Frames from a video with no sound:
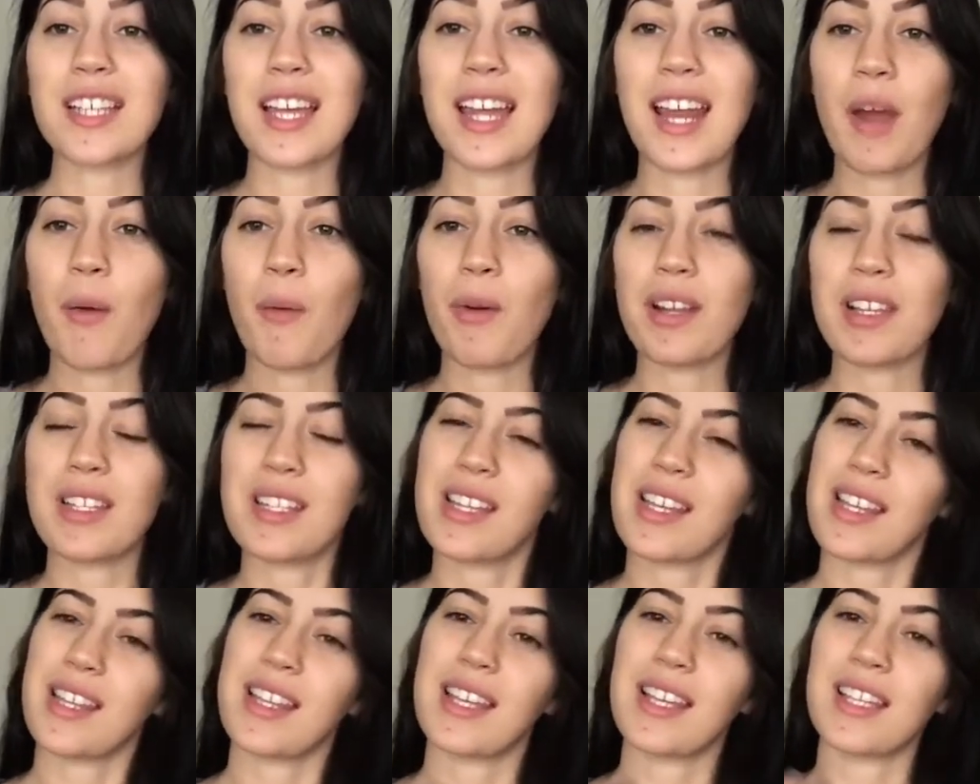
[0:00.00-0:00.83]
and I wanted
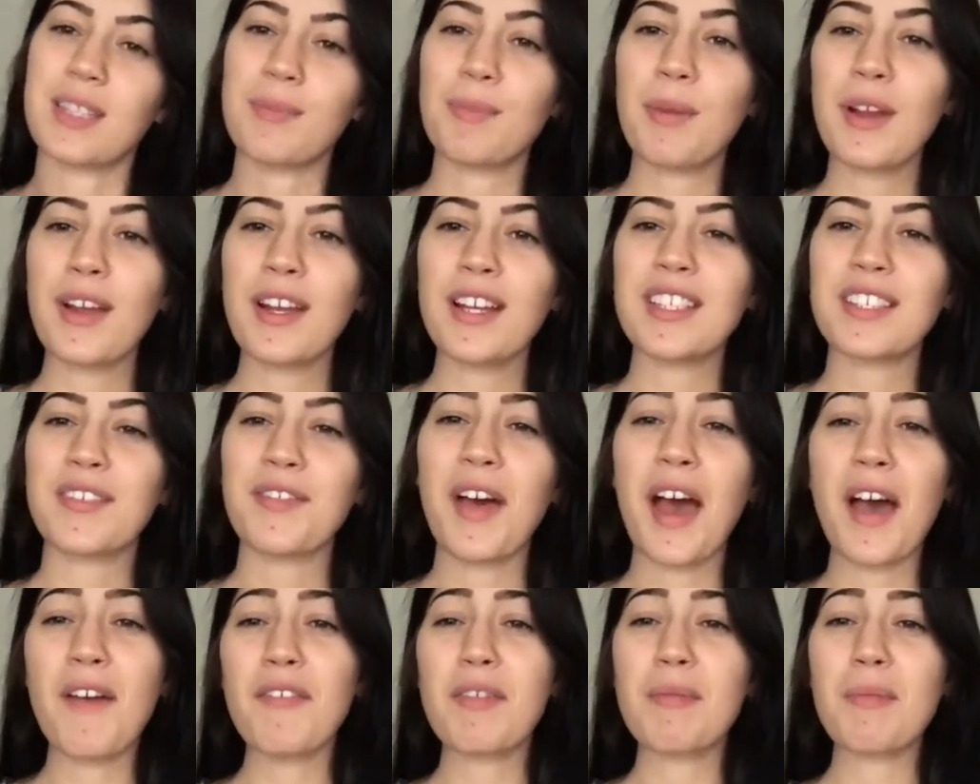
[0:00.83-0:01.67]
to get the experience of
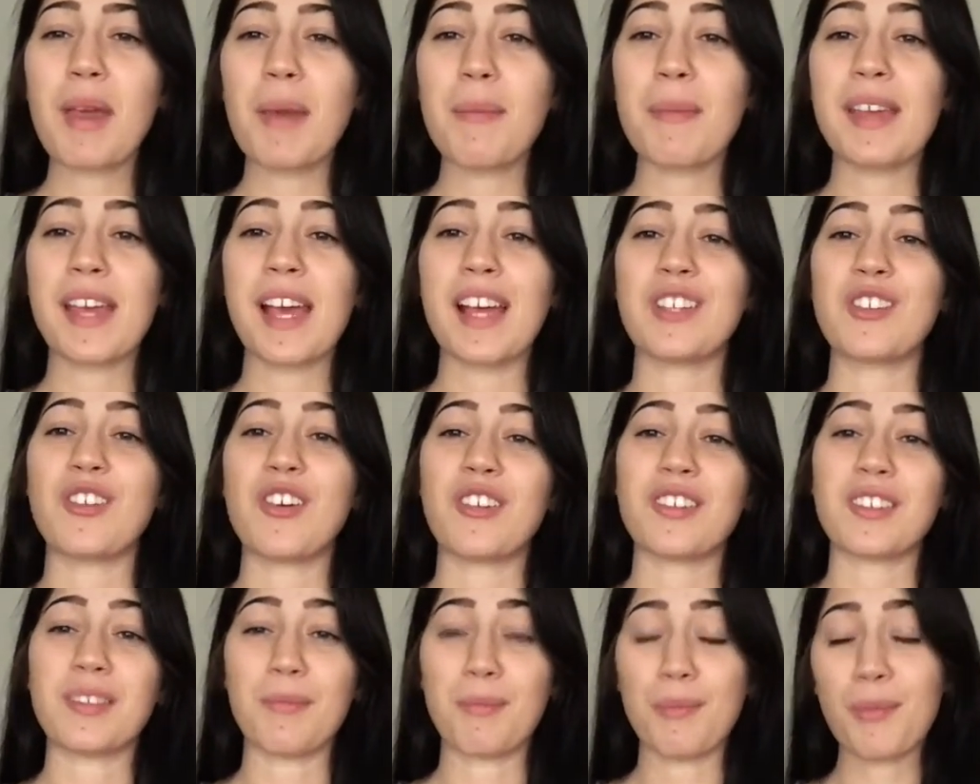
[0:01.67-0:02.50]
having baby
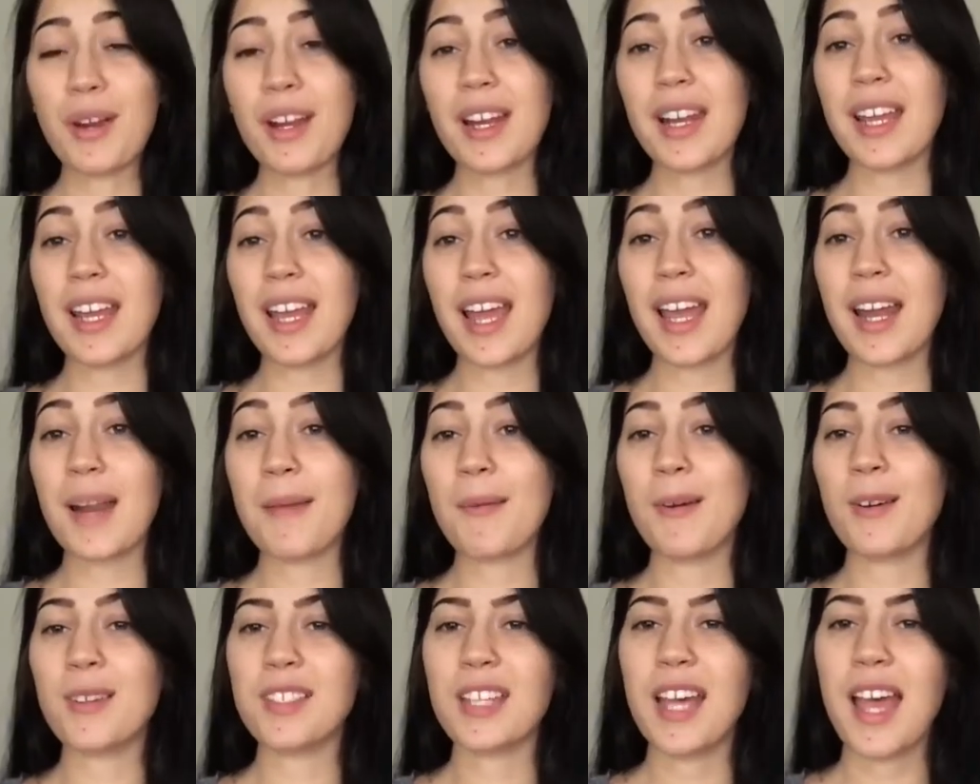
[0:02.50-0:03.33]
hedgehogs and breeding
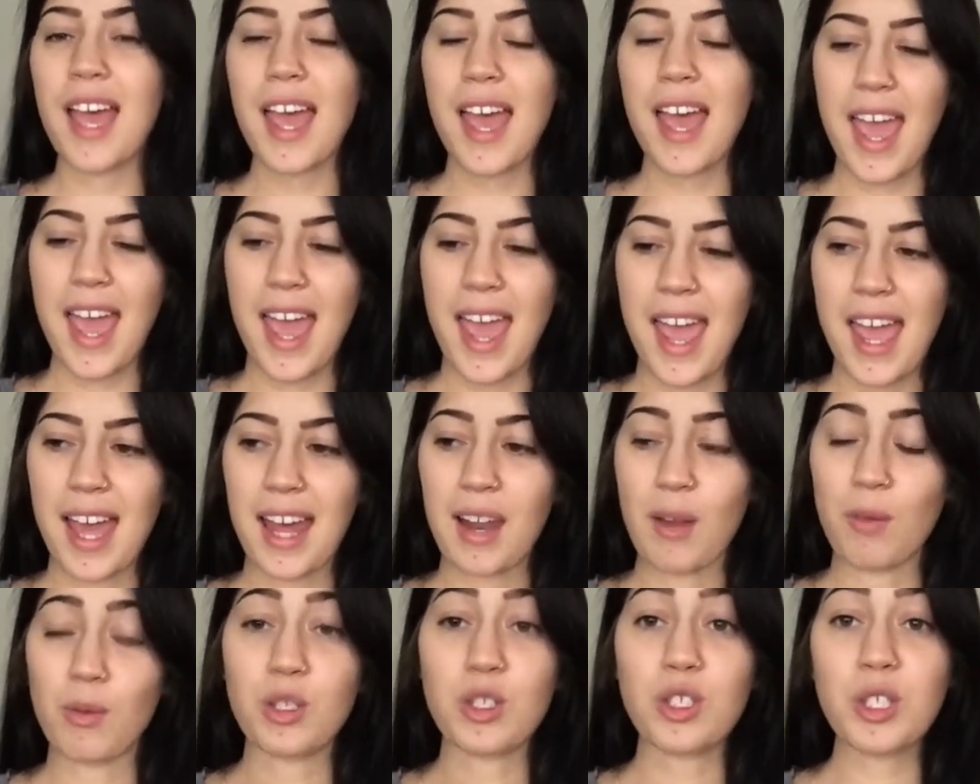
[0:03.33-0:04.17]
animals,
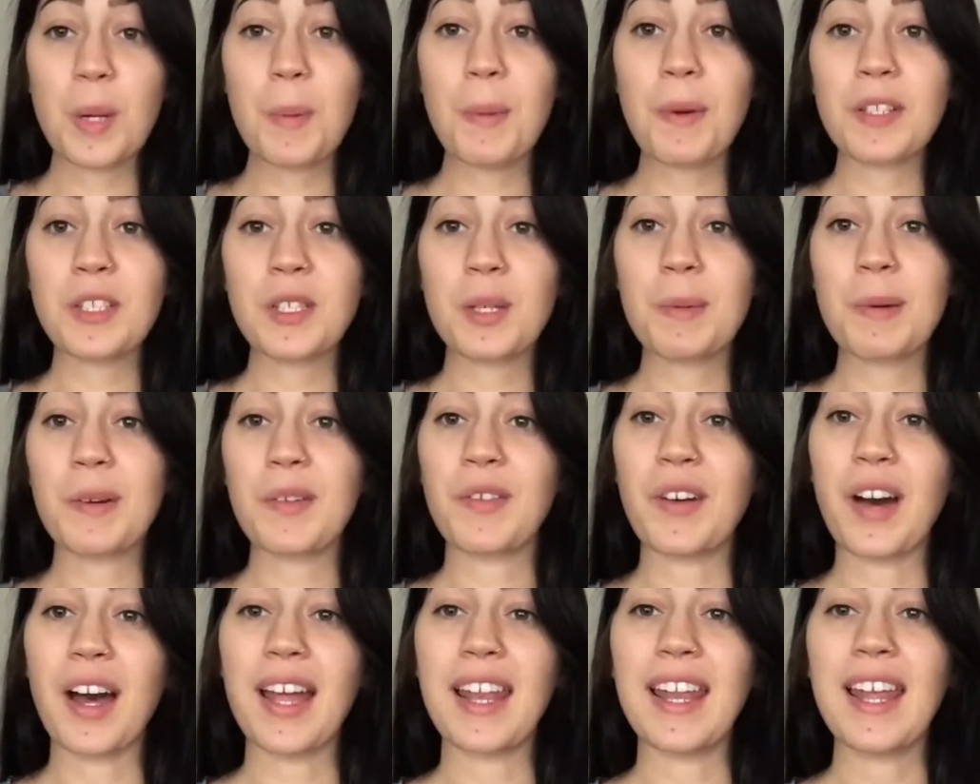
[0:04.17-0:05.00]
and it was super, super
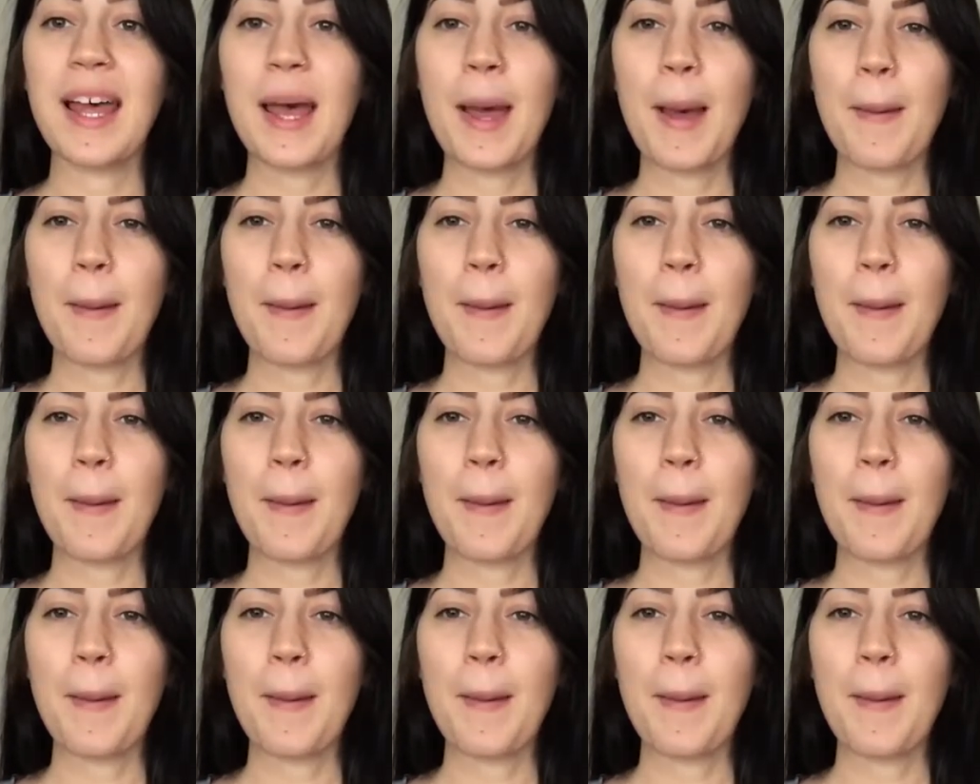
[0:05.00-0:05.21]
fun.